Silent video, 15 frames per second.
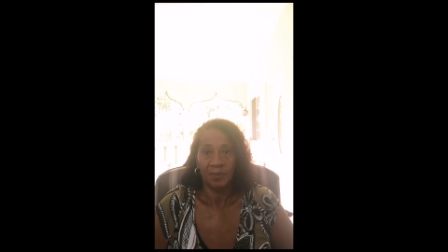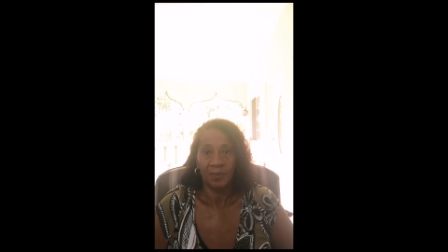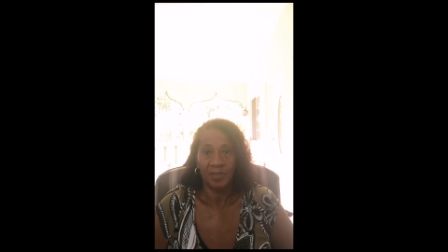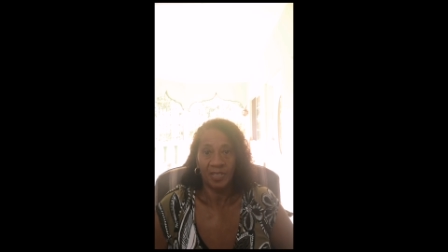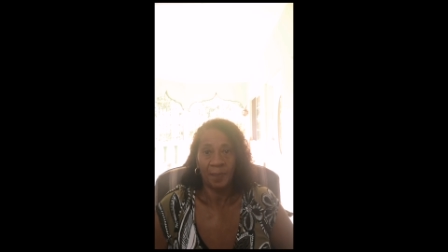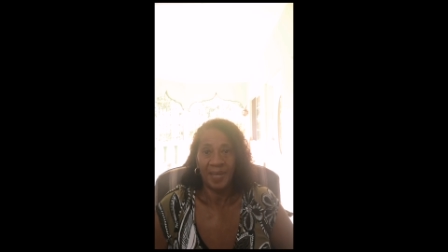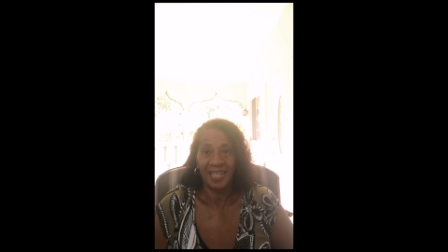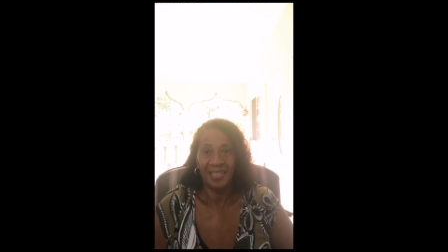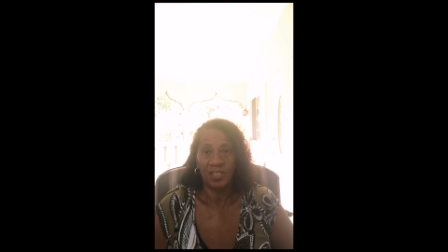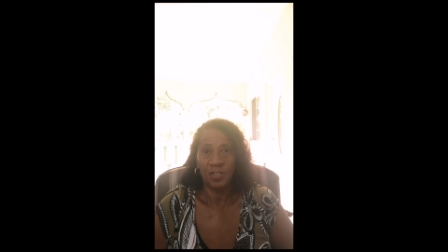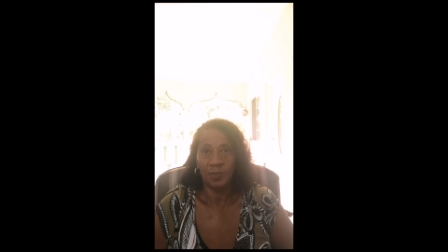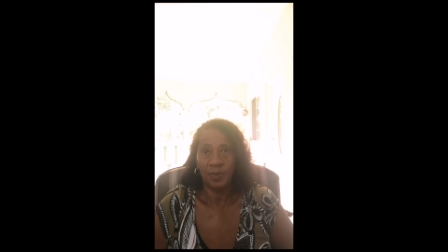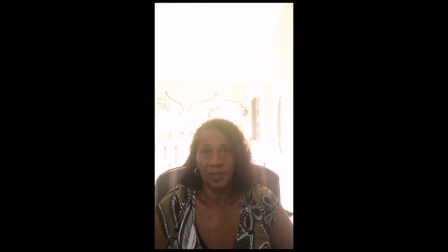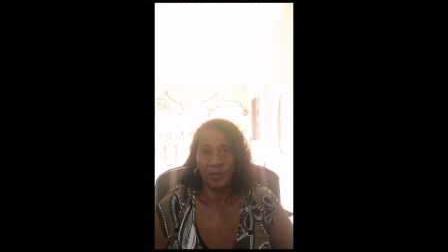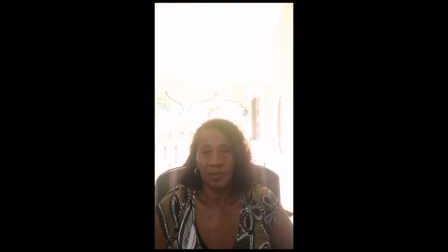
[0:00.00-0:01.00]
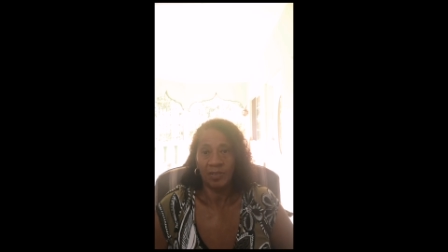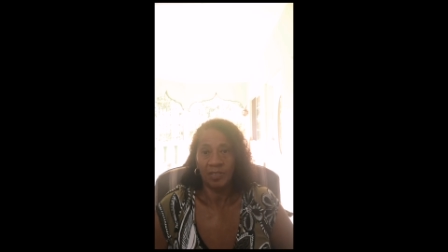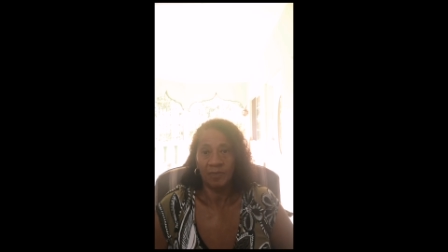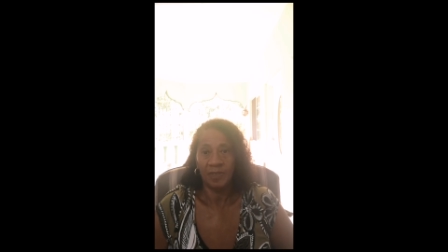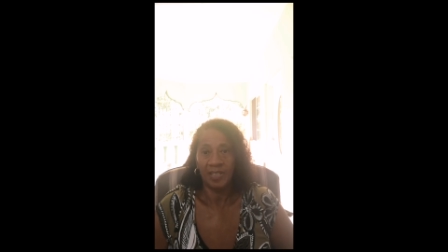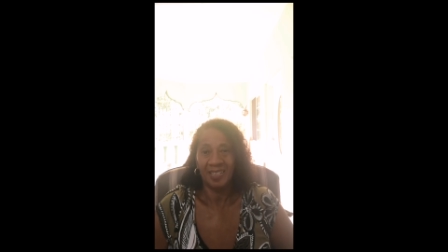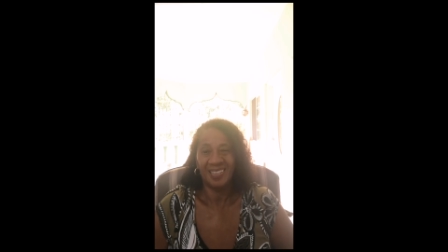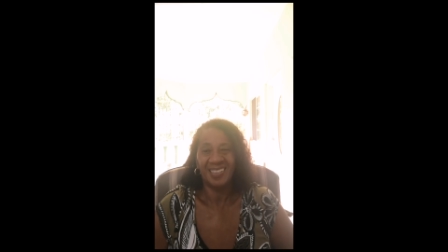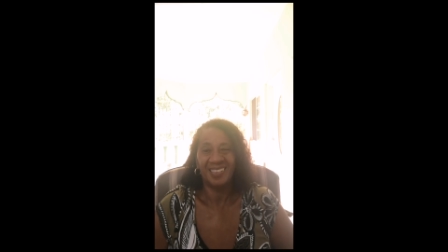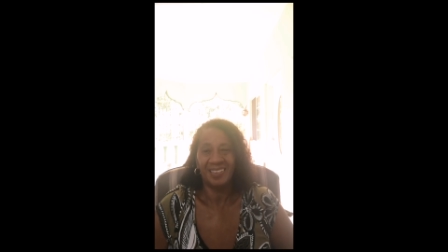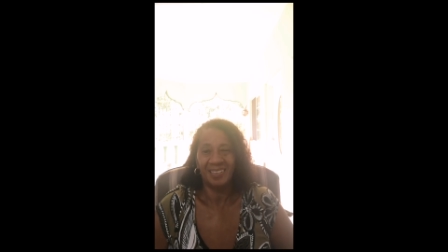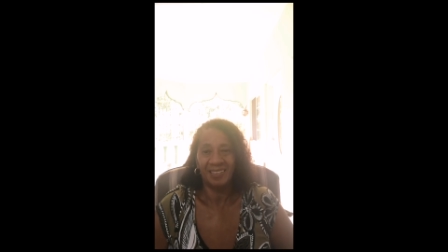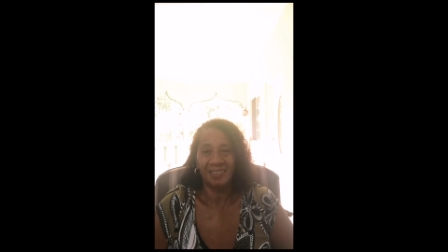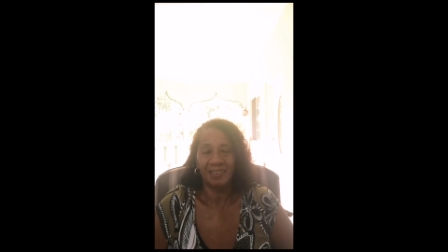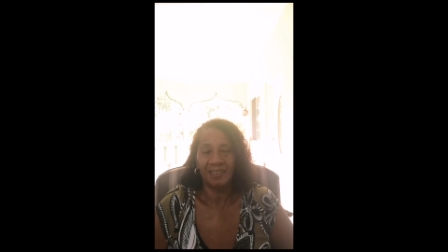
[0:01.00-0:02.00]
was a major part of it,
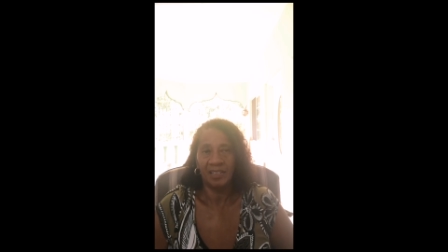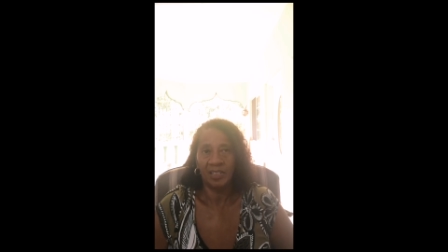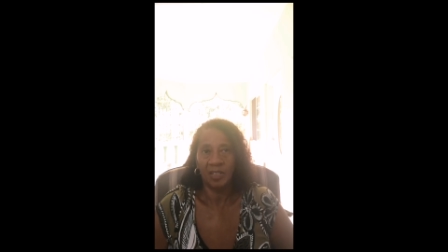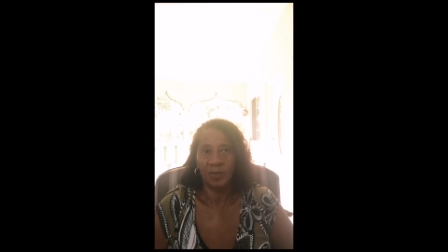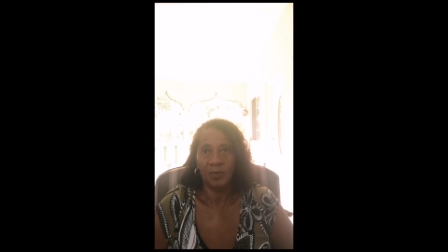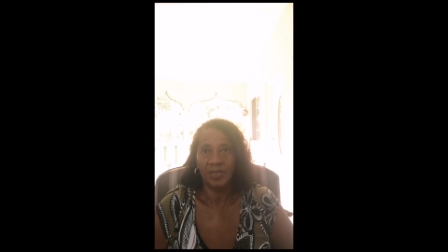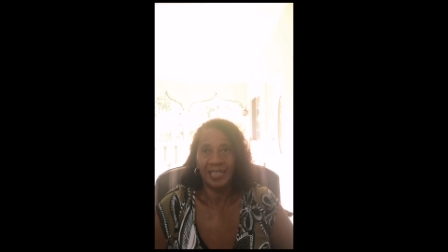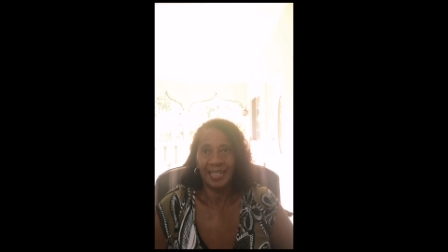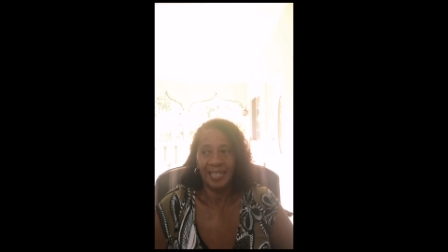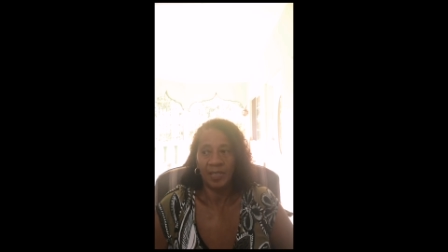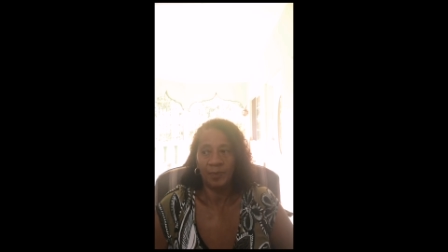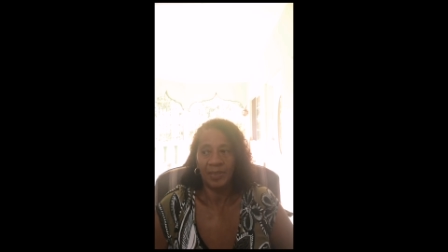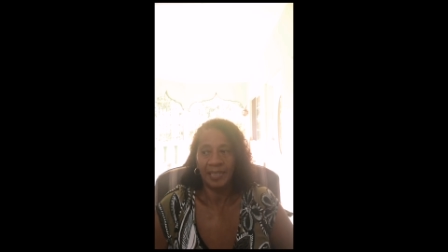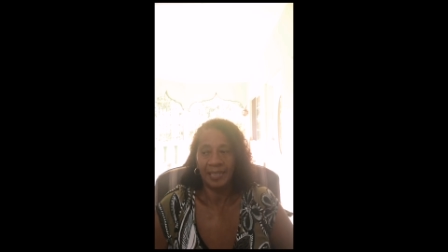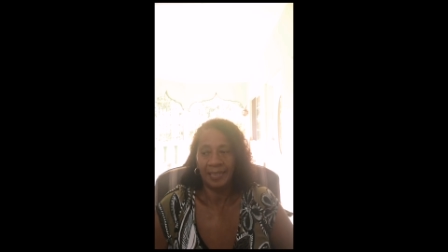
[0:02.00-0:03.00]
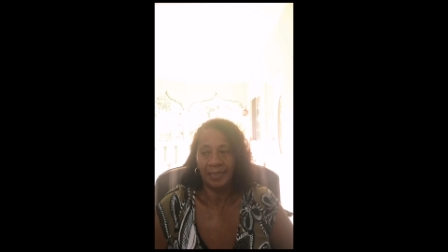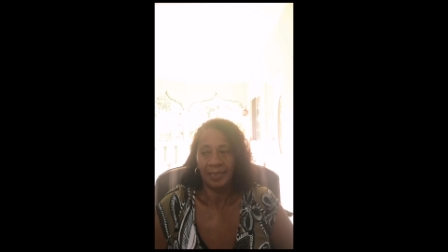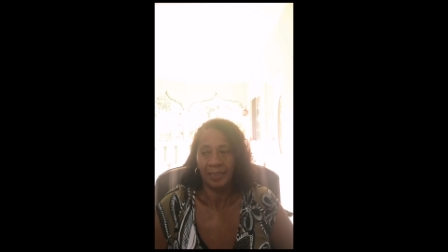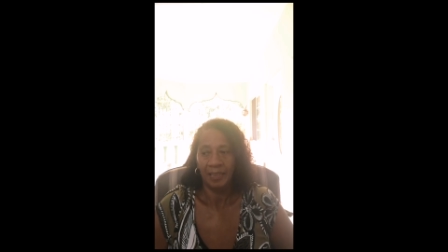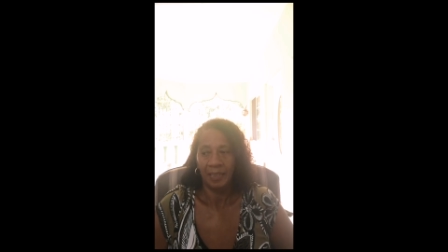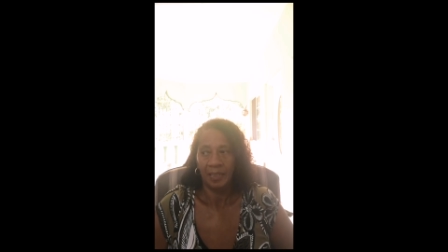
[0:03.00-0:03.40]
and you know, the labelling.